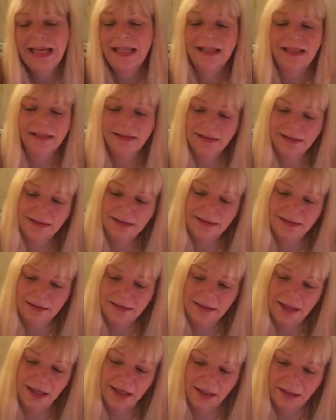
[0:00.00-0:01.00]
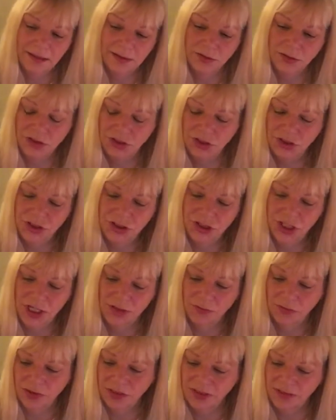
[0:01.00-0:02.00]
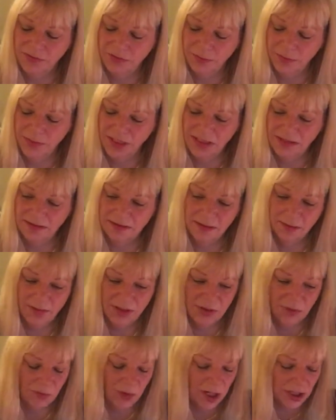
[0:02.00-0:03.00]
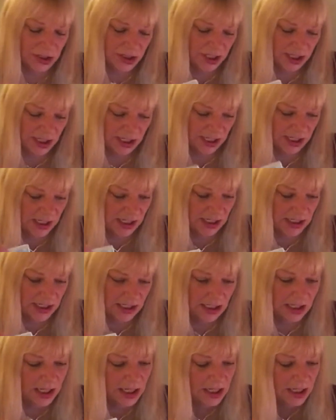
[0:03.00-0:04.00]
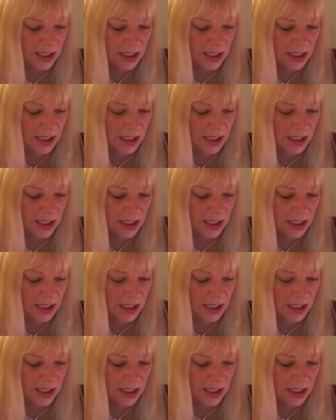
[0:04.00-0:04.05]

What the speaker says: This is generally, for me, somebody rushing in.